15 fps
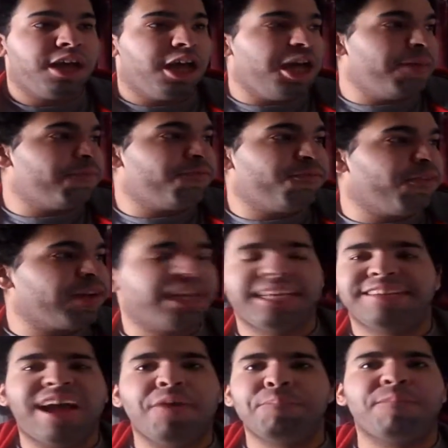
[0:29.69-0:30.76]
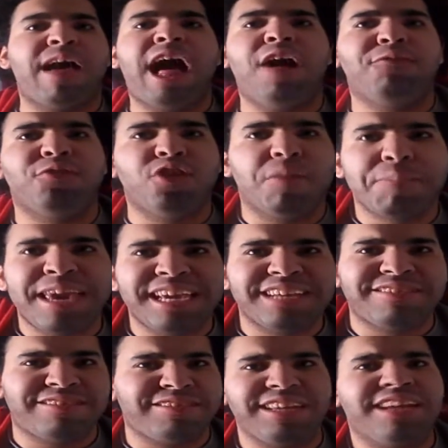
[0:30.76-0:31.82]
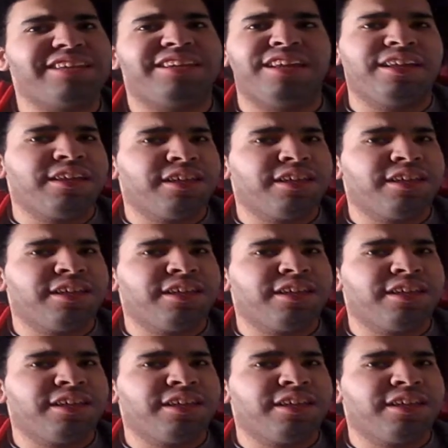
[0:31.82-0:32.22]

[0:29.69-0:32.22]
uh, fucking um, Alpha Omega Sin.